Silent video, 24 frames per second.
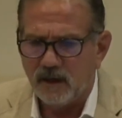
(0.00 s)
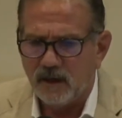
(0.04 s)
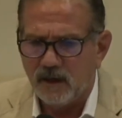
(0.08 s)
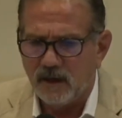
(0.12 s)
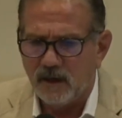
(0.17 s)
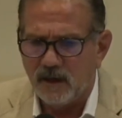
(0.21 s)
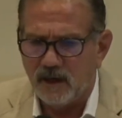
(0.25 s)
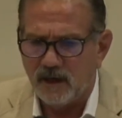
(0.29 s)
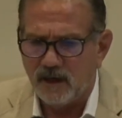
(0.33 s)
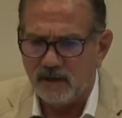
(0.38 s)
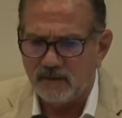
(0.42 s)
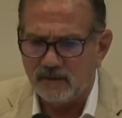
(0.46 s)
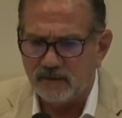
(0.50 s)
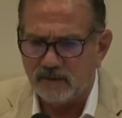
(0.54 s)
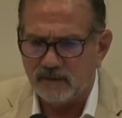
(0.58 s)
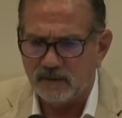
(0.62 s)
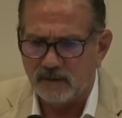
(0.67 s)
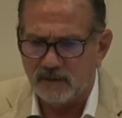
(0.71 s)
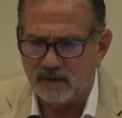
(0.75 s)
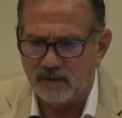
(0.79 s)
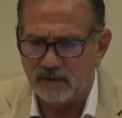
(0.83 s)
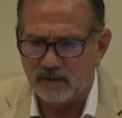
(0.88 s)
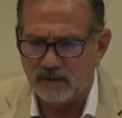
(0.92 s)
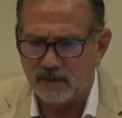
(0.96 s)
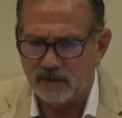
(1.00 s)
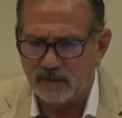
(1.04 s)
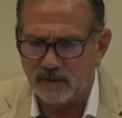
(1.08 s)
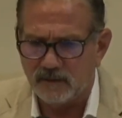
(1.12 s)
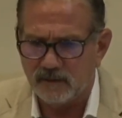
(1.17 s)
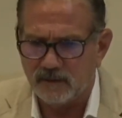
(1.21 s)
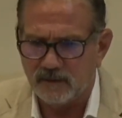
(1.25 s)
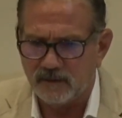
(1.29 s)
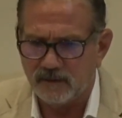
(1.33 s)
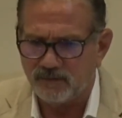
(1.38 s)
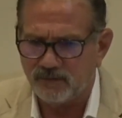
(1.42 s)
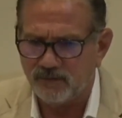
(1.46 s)
And
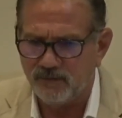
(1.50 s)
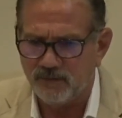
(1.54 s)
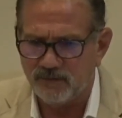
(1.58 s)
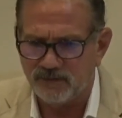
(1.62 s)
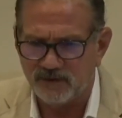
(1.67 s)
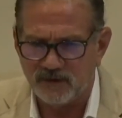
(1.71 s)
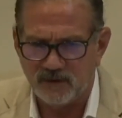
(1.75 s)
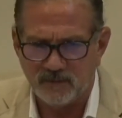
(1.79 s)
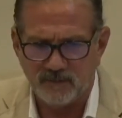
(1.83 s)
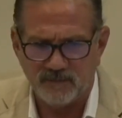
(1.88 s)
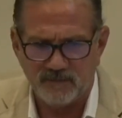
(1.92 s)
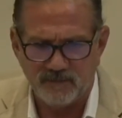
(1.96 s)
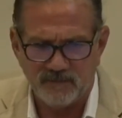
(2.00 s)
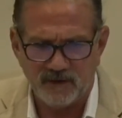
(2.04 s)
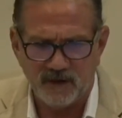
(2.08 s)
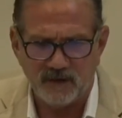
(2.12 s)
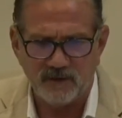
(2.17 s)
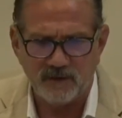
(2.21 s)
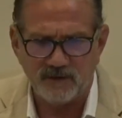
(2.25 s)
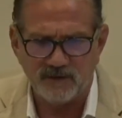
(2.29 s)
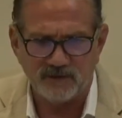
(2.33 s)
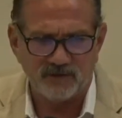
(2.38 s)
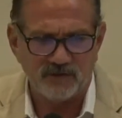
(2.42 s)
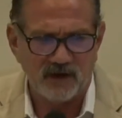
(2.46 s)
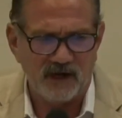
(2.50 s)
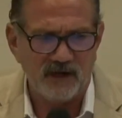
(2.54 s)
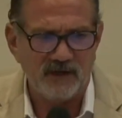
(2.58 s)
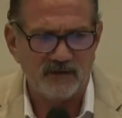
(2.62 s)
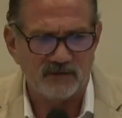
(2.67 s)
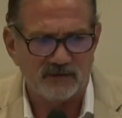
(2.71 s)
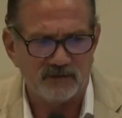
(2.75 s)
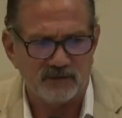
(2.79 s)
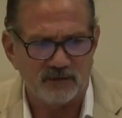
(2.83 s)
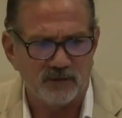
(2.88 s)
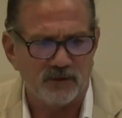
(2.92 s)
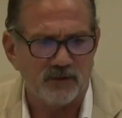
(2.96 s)
through some very
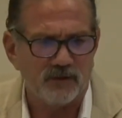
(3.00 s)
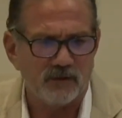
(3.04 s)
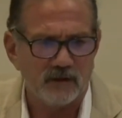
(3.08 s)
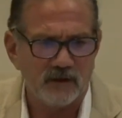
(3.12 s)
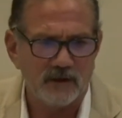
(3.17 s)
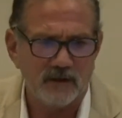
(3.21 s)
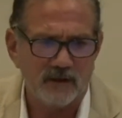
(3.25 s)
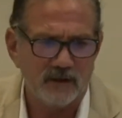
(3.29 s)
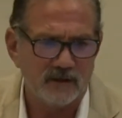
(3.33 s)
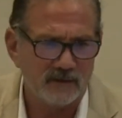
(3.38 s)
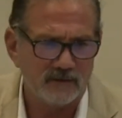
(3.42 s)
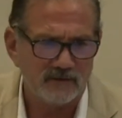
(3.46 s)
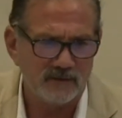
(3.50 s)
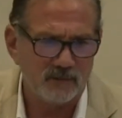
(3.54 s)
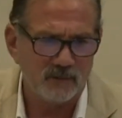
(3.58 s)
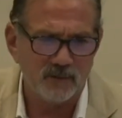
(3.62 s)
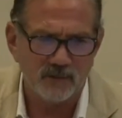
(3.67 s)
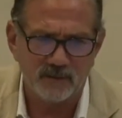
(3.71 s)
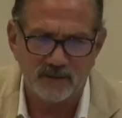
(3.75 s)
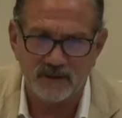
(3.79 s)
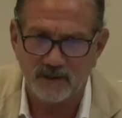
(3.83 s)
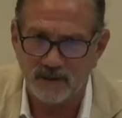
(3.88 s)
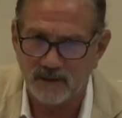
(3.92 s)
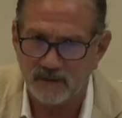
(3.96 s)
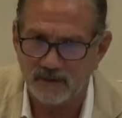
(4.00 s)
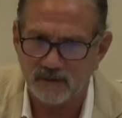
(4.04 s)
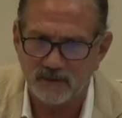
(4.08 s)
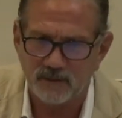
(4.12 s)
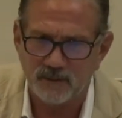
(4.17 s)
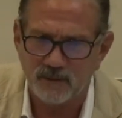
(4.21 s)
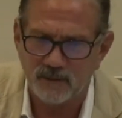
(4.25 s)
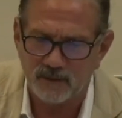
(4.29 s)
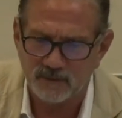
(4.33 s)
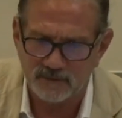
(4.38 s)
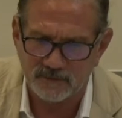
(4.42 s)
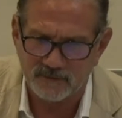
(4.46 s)
strange story, some woman
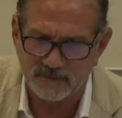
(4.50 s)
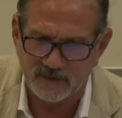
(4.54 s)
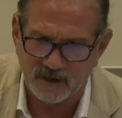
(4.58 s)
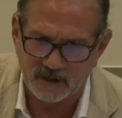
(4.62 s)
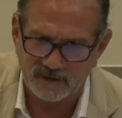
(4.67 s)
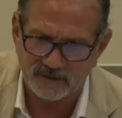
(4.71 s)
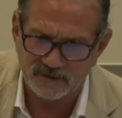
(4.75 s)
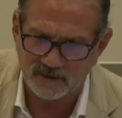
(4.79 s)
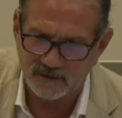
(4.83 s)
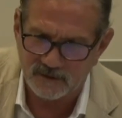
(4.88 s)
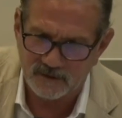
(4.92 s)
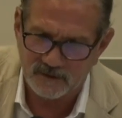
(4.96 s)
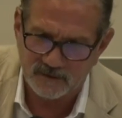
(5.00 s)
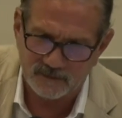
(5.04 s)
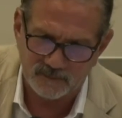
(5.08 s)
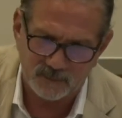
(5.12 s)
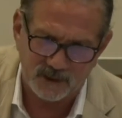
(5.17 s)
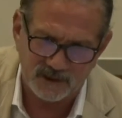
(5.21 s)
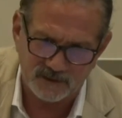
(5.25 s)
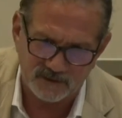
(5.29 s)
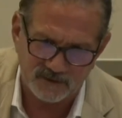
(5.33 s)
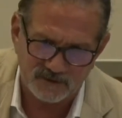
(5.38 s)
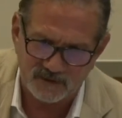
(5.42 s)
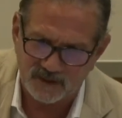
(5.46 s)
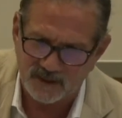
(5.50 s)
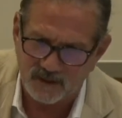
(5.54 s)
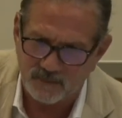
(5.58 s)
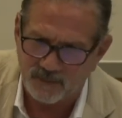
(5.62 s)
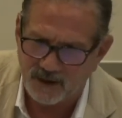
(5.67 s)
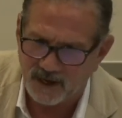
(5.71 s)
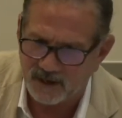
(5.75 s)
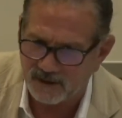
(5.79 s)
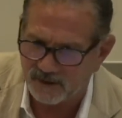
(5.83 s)
healer said she went to sleep, had a